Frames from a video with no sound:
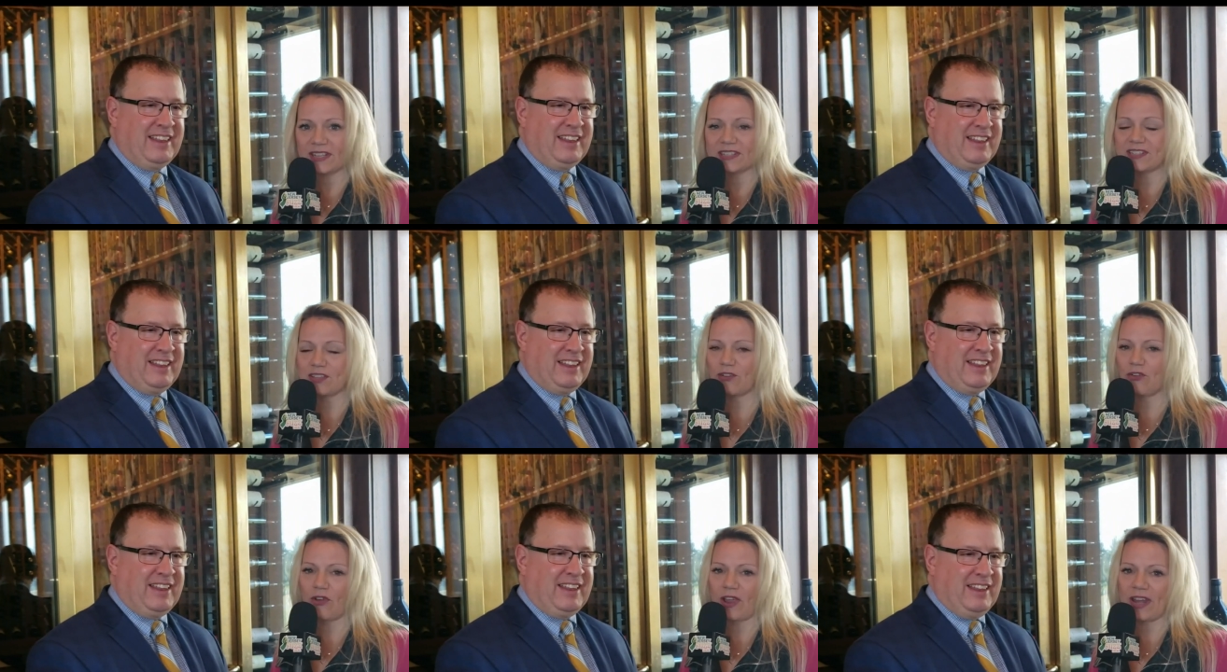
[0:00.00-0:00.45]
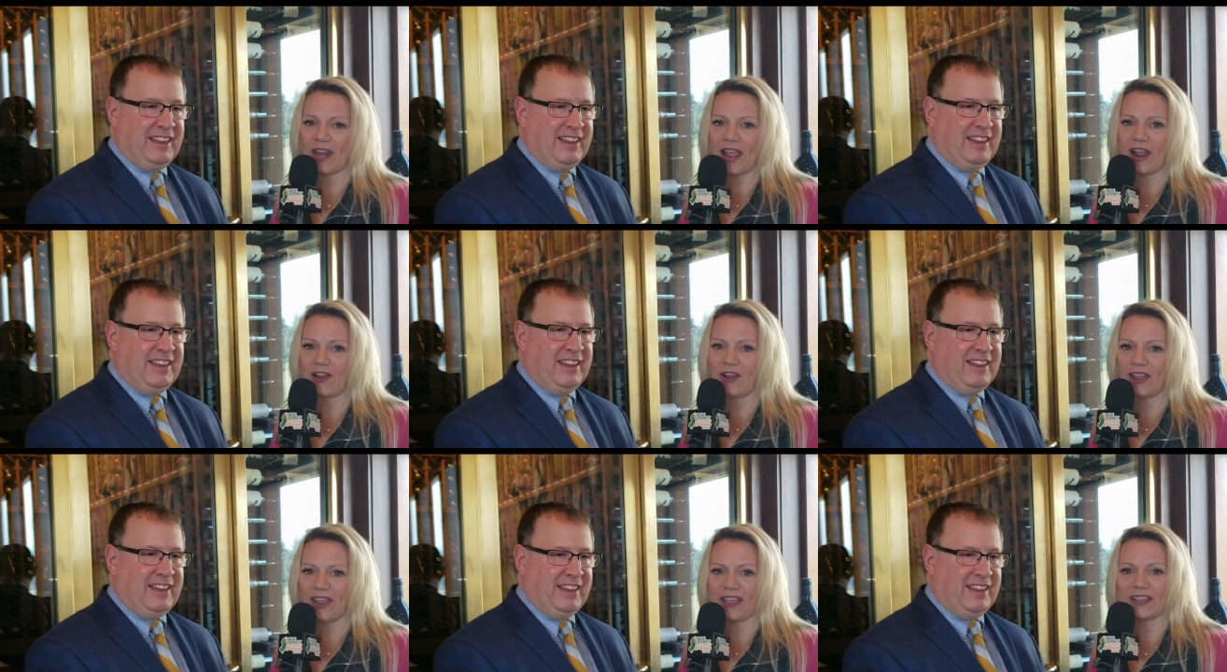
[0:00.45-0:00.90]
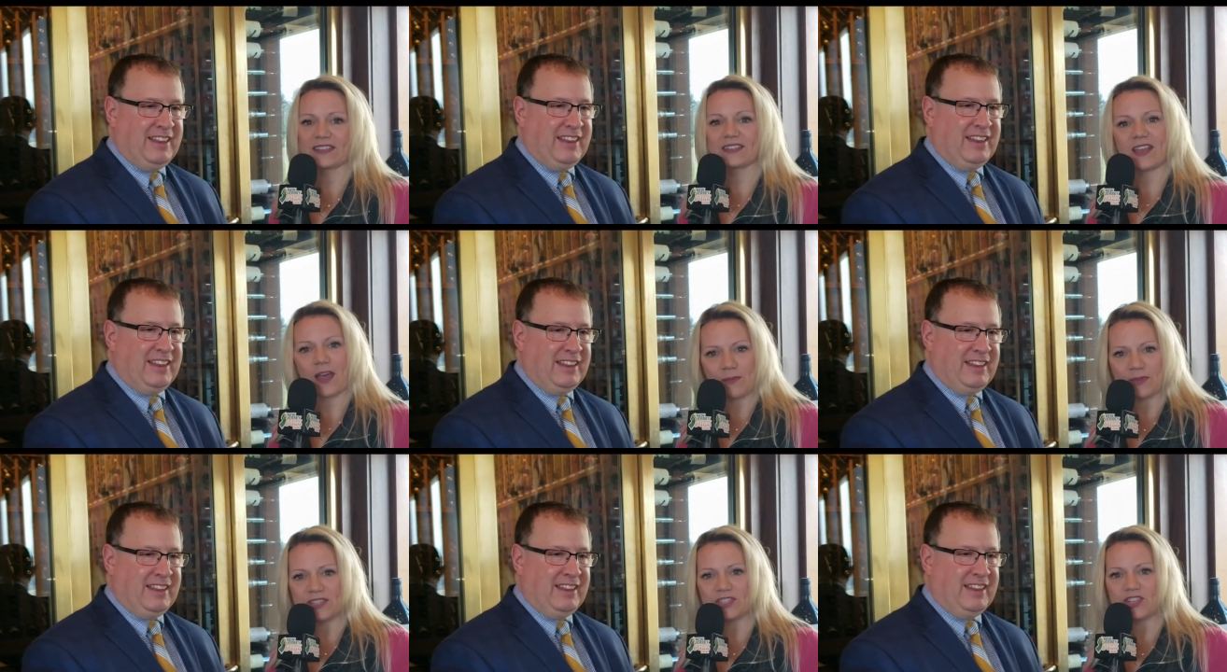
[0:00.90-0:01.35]
Speaker 1: is a great area.
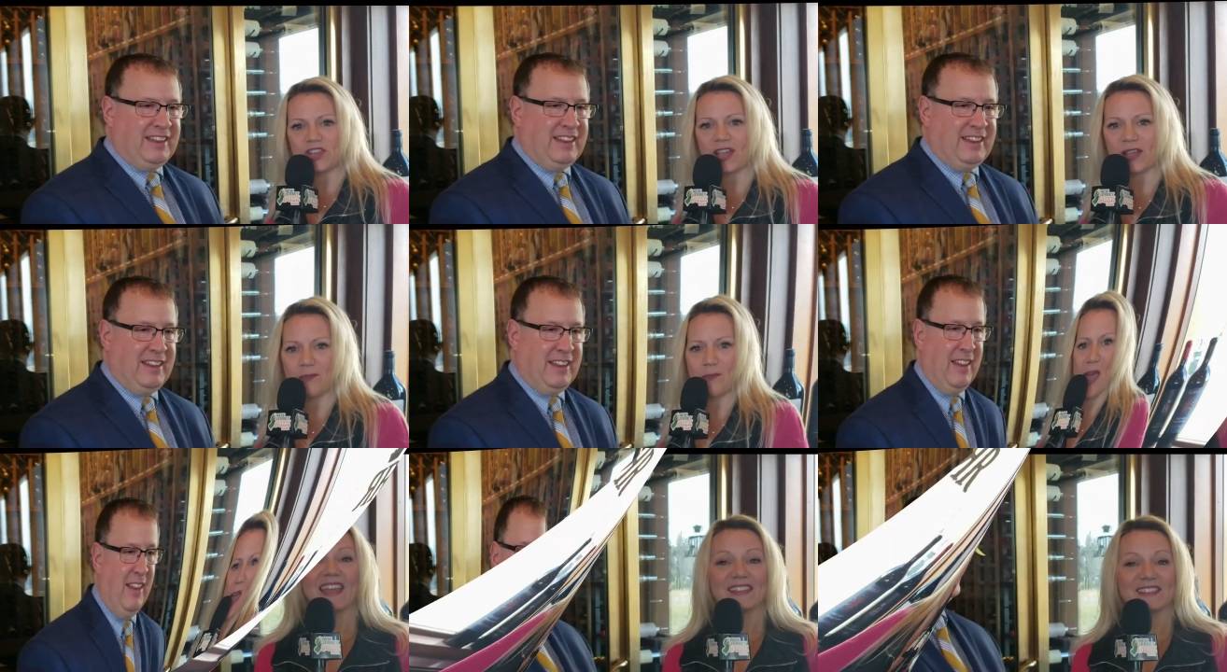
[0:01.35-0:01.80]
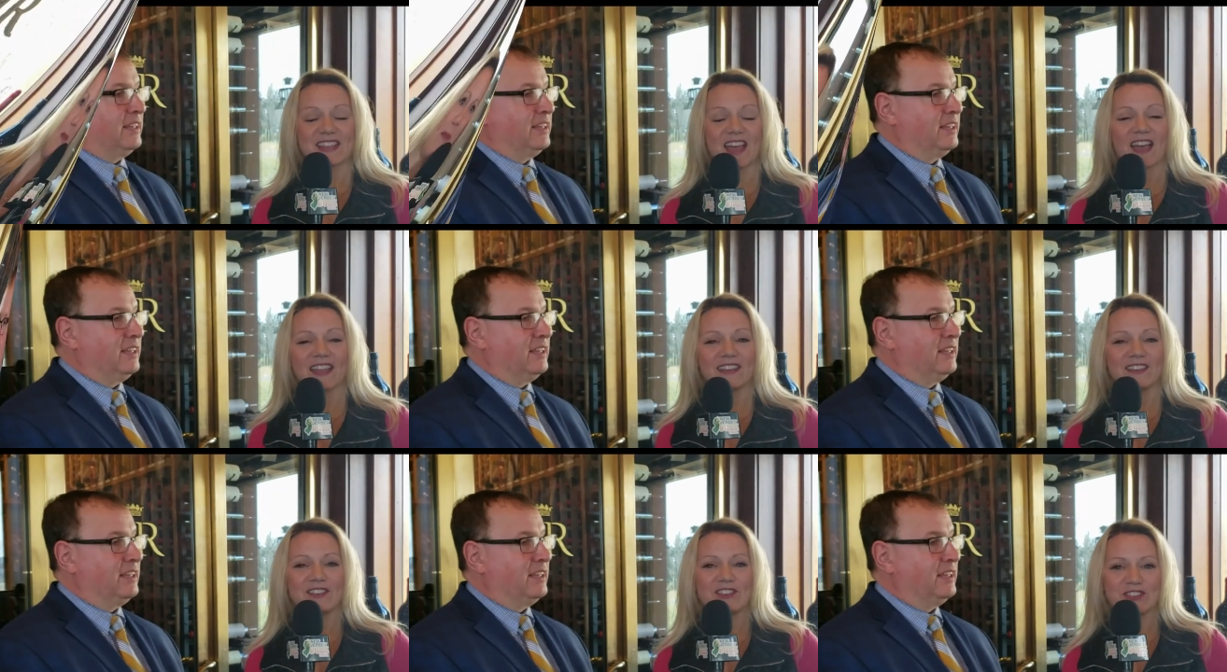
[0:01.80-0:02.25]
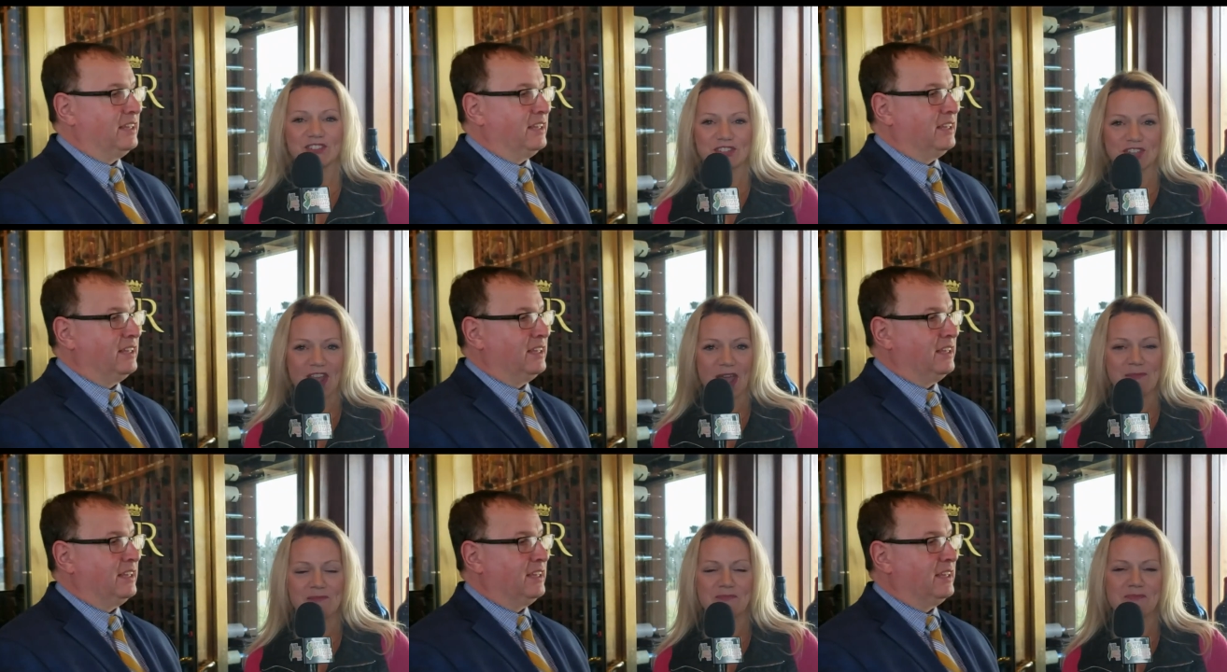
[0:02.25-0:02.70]
Come and check them out. Dine,
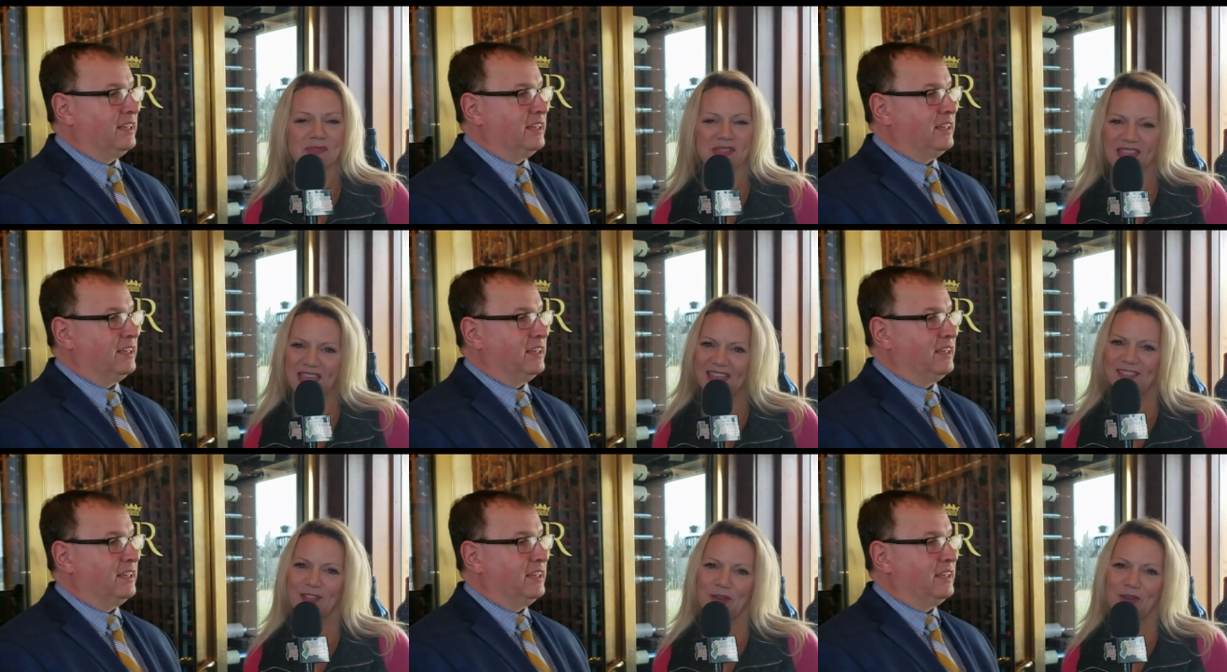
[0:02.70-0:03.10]
shop, play